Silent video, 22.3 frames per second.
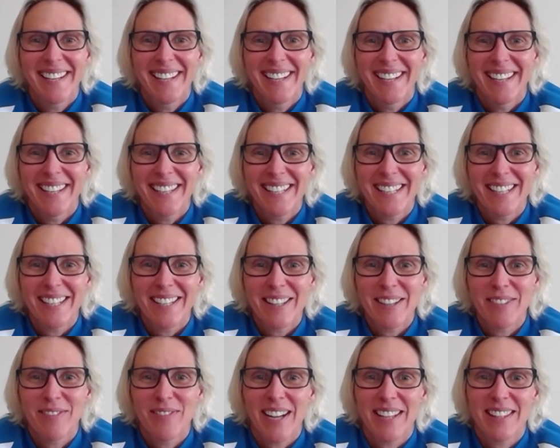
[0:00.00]
You know,
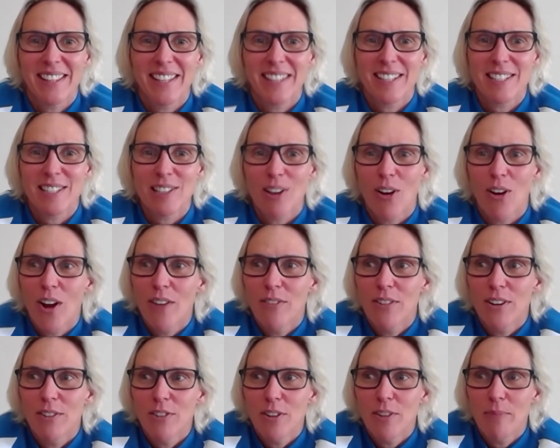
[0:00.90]
the fact that it's live,
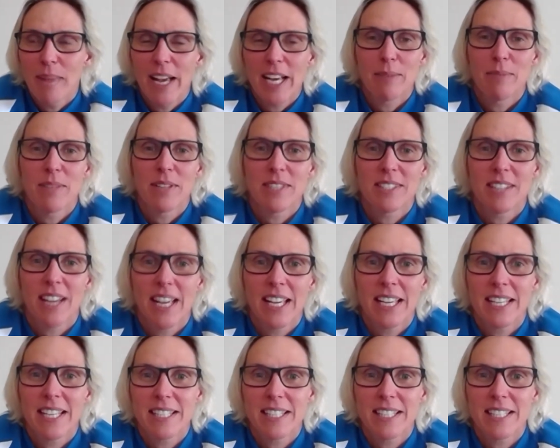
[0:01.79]
and if you make a mistake, it's